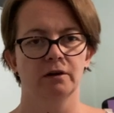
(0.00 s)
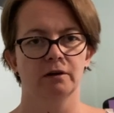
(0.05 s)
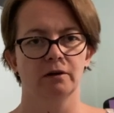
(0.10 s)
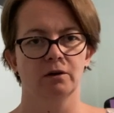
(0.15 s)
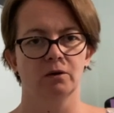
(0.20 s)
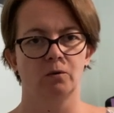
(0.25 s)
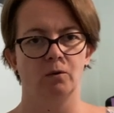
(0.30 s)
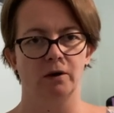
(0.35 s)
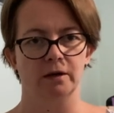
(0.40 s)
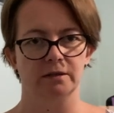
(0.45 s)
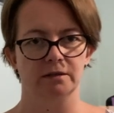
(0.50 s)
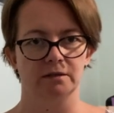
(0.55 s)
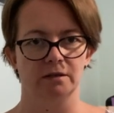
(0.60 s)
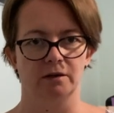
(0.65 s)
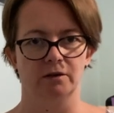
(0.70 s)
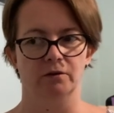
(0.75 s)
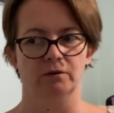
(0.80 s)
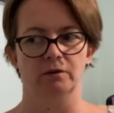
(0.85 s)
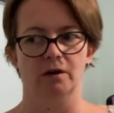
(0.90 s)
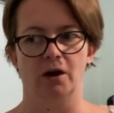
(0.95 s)
quite
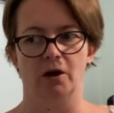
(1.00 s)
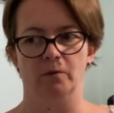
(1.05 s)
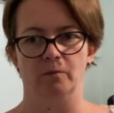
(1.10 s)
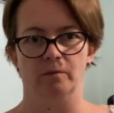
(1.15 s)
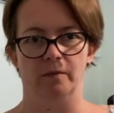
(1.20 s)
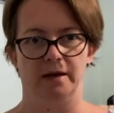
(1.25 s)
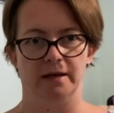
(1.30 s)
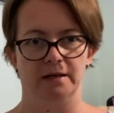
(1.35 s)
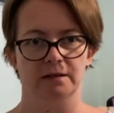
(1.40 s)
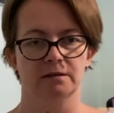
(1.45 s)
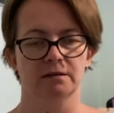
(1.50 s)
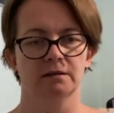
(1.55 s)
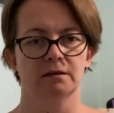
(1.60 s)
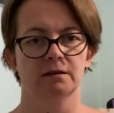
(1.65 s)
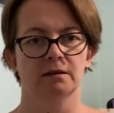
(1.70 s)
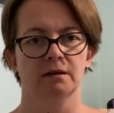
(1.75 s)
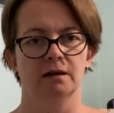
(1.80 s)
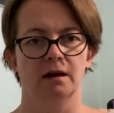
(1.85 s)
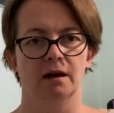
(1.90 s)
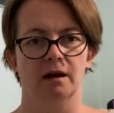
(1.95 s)
so homemade.
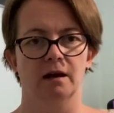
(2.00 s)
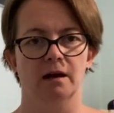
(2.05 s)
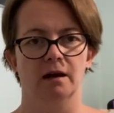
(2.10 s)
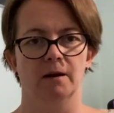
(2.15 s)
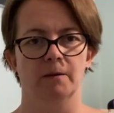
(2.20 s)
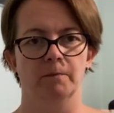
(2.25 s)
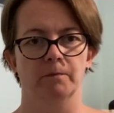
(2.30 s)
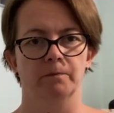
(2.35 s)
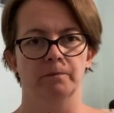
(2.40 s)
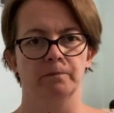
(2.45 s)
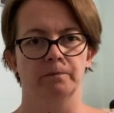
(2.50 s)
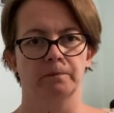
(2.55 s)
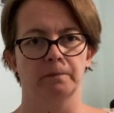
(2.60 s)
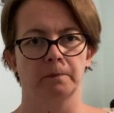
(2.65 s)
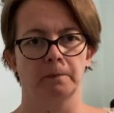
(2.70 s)
Um,